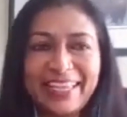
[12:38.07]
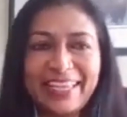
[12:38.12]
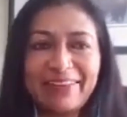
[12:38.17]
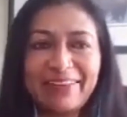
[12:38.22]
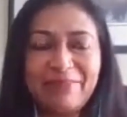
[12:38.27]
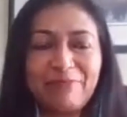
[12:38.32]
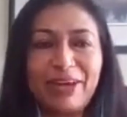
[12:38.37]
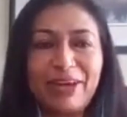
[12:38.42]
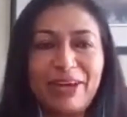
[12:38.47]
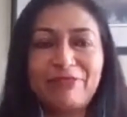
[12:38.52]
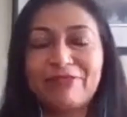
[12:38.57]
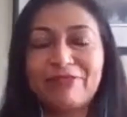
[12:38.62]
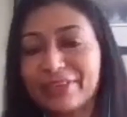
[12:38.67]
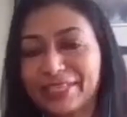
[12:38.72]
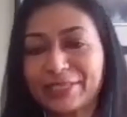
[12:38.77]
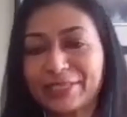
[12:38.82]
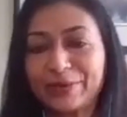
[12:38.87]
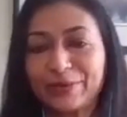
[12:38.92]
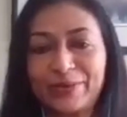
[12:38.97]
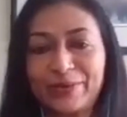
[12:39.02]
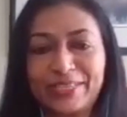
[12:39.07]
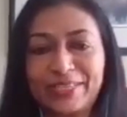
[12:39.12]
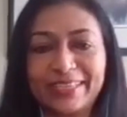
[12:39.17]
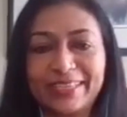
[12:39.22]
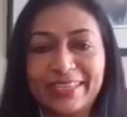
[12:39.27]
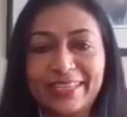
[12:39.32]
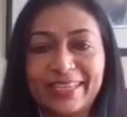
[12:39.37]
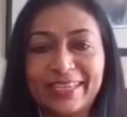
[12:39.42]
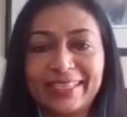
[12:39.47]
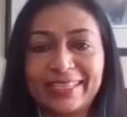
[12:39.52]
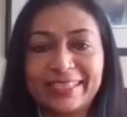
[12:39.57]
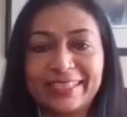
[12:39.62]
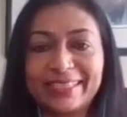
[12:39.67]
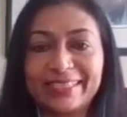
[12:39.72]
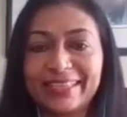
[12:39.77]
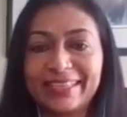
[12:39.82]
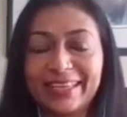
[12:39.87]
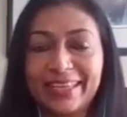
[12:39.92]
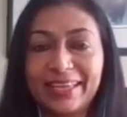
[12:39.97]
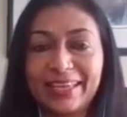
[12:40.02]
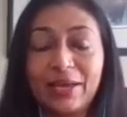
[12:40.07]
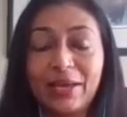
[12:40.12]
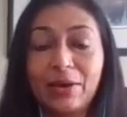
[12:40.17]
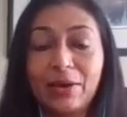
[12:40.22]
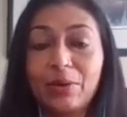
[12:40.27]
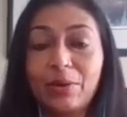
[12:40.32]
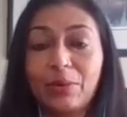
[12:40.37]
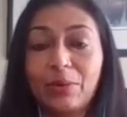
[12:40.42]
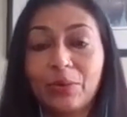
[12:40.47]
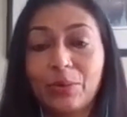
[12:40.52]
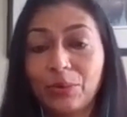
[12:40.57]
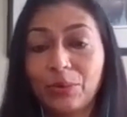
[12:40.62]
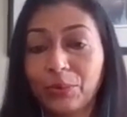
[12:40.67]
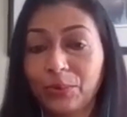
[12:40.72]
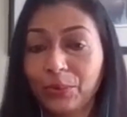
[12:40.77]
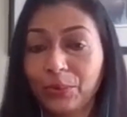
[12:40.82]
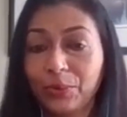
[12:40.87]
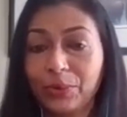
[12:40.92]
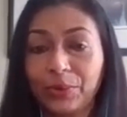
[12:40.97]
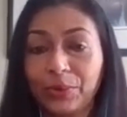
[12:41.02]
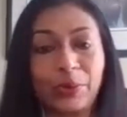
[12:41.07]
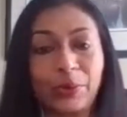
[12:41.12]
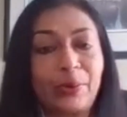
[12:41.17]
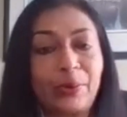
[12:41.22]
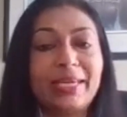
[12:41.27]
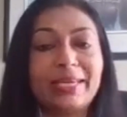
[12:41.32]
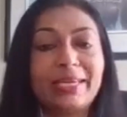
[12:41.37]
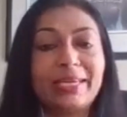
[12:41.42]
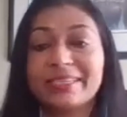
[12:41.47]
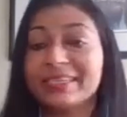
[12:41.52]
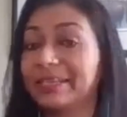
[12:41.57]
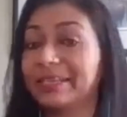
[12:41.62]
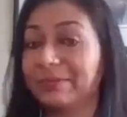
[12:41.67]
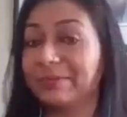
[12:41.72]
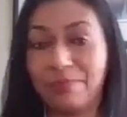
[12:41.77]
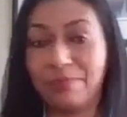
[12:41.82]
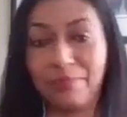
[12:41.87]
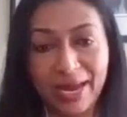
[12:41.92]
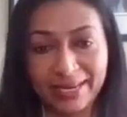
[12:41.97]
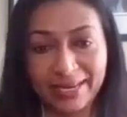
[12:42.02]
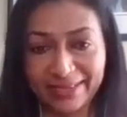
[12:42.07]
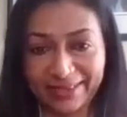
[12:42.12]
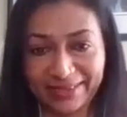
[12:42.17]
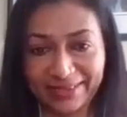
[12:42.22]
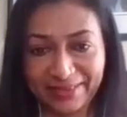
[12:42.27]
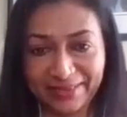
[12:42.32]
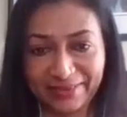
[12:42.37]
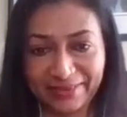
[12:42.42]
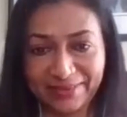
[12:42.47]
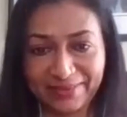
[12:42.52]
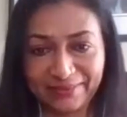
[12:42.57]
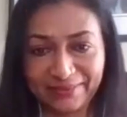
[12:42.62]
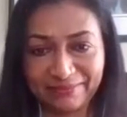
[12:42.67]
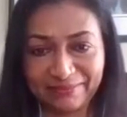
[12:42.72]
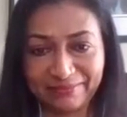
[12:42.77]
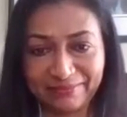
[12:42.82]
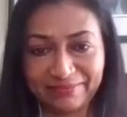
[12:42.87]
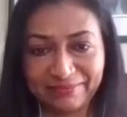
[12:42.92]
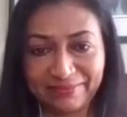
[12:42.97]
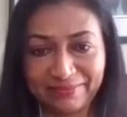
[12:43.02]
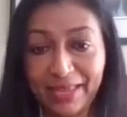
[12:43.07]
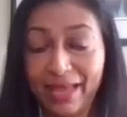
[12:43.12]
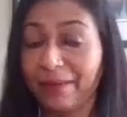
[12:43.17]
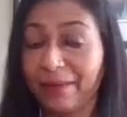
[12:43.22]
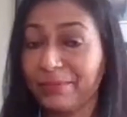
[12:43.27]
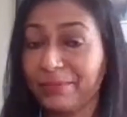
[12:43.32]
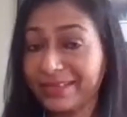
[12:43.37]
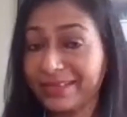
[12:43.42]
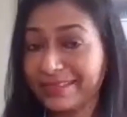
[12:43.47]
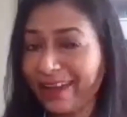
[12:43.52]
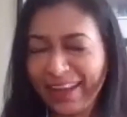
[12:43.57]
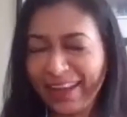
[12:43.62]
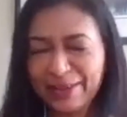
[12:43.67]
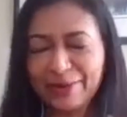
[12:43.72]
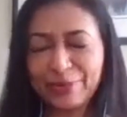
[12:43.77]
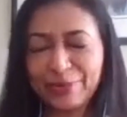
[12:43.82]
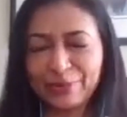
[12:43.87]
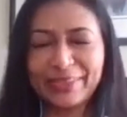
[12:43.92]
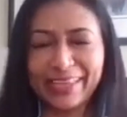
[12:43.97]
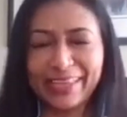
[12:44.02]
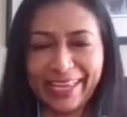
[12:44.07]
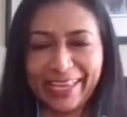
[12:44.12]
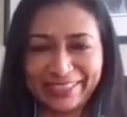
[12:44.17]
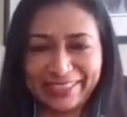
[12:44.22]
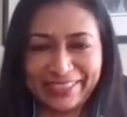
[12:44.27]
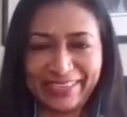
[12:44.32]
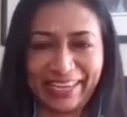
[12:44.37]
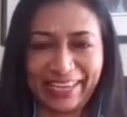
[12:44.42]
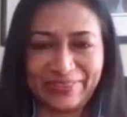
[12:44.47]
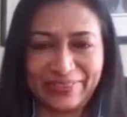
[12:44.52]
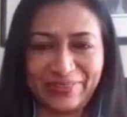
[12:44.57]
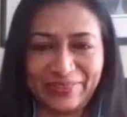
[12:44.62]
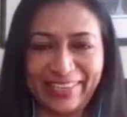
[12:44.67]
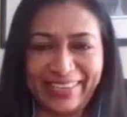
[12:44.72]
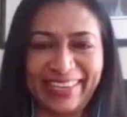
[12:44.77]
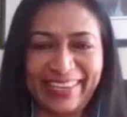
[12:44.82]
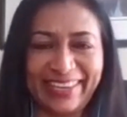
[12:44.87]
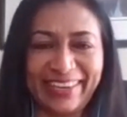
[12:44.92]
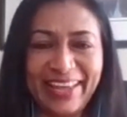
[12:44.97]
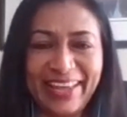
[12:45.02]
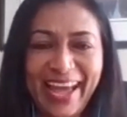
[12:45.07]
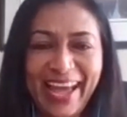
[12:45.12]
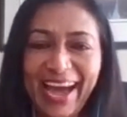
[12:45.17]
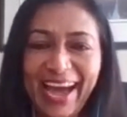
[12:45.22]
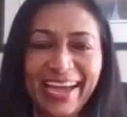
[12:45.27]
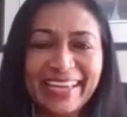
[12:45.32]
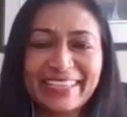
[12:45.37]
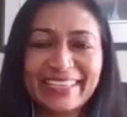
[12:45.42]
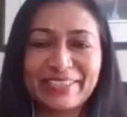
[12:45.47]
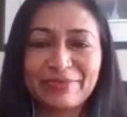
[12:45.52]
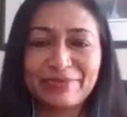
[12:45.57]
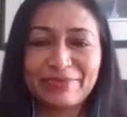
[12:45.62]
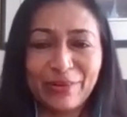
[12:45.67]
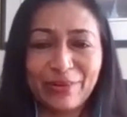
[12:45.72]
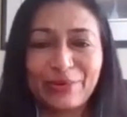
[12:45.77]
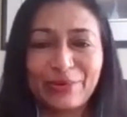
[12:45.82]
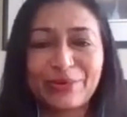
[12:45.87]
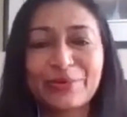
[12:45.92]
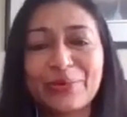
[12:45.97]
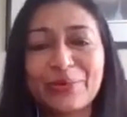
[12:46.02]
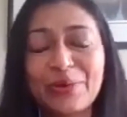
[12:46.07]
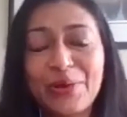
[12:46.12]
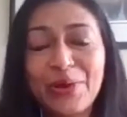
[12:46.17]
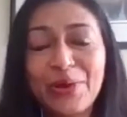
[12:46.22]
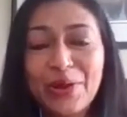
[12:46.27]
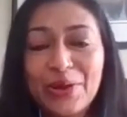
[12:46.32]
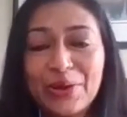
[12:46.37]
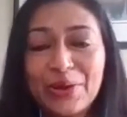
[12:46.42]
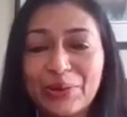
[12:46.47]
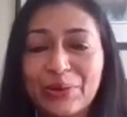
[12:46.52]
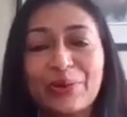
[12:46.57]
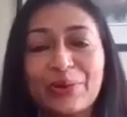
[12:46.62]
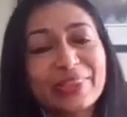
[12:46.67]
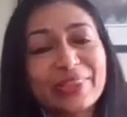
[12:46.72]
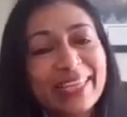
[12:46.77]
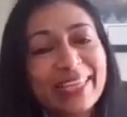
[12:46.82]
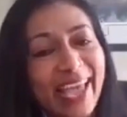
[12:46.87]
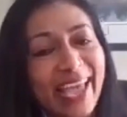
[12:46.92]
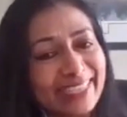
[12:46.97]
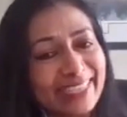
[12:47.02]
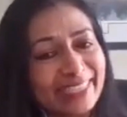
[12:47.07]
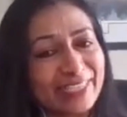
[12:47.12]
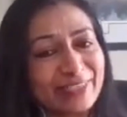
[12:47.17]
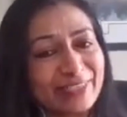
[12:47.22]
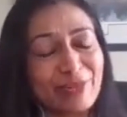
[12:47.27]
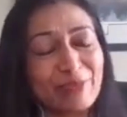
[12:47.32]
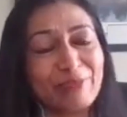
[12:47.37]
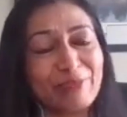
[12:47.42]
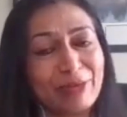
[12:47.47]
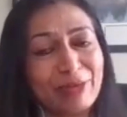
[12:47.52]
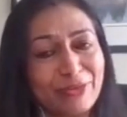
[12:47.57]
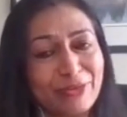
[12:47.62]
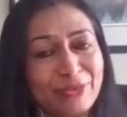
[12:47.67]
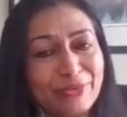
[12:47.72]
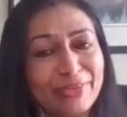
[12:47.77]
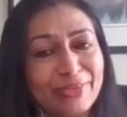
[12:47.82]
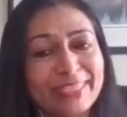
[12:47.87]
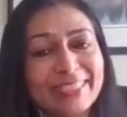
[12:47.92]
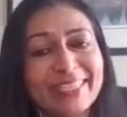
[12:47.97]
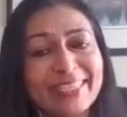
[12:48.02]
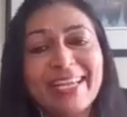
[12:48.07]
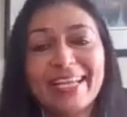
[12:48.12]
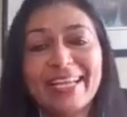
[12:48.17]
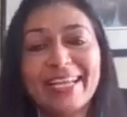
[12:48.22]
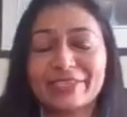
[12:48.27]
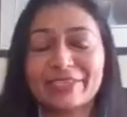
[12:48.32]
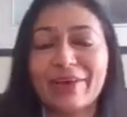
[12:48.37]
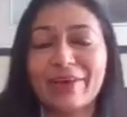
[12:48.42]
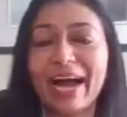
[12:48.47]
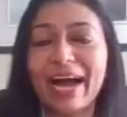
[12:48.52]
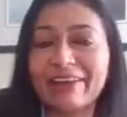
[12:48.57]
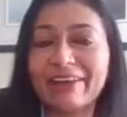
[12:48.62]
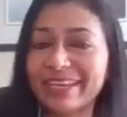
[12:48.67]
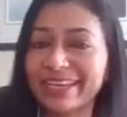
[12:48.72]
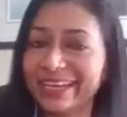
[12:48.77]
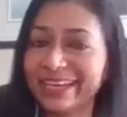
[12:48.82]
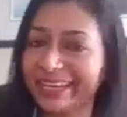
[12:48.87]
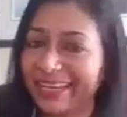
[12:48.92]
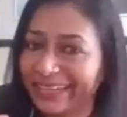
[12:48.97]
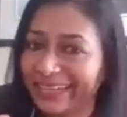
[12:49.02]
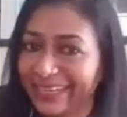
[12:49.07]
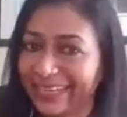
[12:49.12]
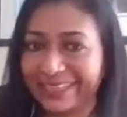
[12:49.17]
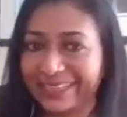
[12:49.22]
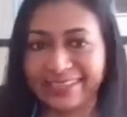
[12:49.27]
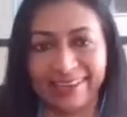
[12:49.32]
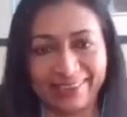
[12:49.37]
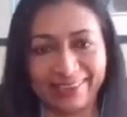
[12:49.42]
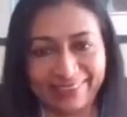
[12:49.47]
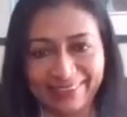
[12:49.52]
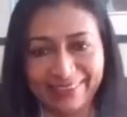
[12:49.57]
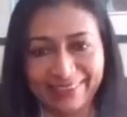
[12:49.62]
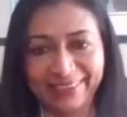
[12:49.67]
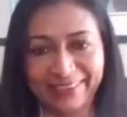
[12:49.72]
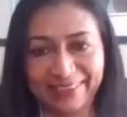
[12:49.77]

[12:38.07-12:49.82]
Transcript: My first question is, who created matter? Because I know the answer actually. I just want to know the answers from my viewers. So I will collect the data